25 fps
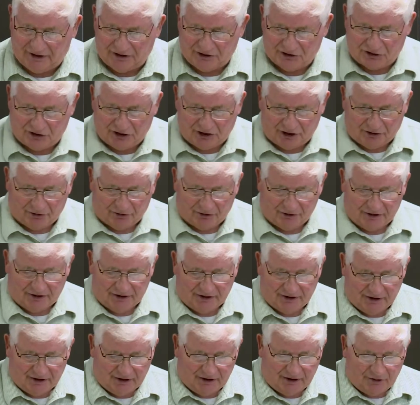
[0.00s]
So
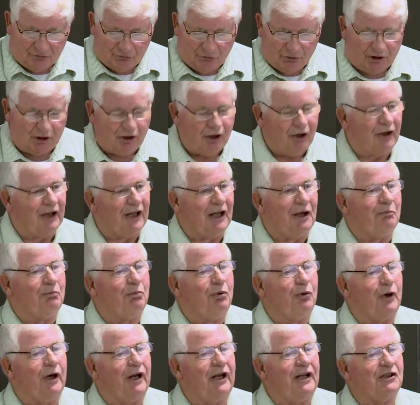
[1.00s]
we call that
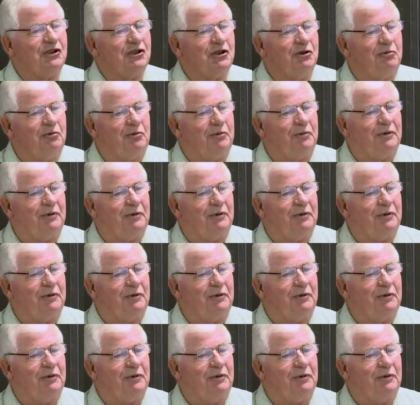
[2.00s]
branching